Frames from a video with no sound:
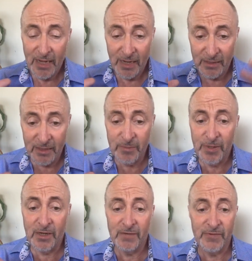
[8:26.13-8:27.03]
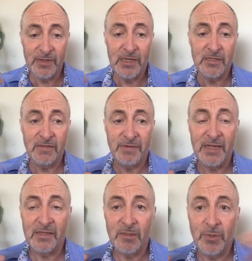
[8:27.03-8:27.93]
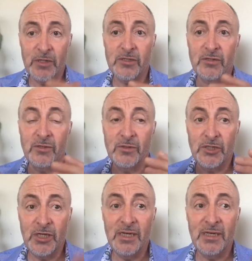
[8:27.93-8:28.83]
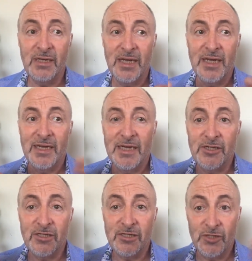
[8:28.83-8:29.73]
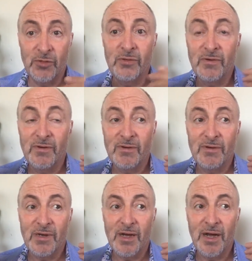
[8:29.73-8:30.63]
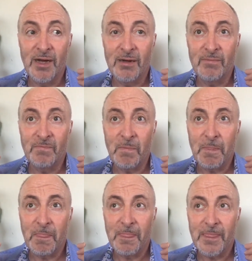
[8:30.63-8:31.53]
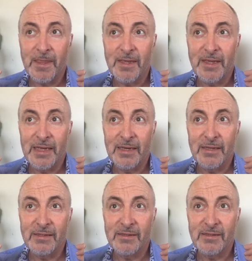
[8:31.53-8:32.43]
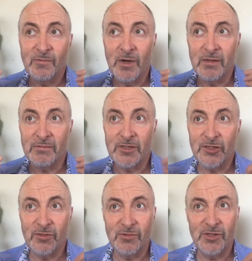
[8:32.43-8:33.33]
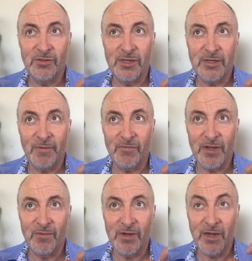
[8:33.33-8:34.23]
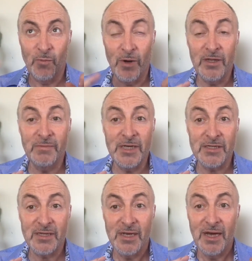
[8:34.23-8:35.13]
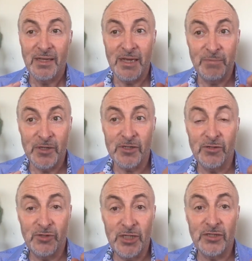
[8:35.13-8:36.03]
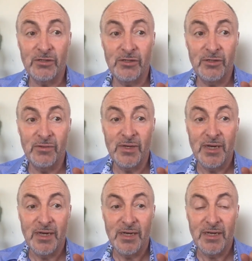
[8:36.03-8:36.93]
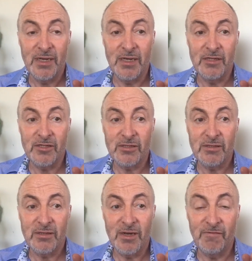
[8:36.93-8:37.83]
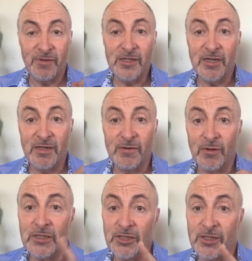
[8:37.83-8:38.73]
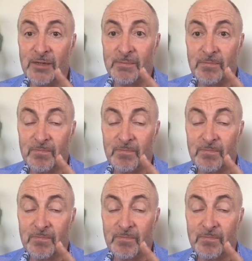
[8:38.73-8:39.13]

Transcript: Another part of it is the fact that the person who is cheating is just too, um, well, there's two, two things come up for that one. Okay, one of them is that person who cheats on you is afraid to leave the relationship.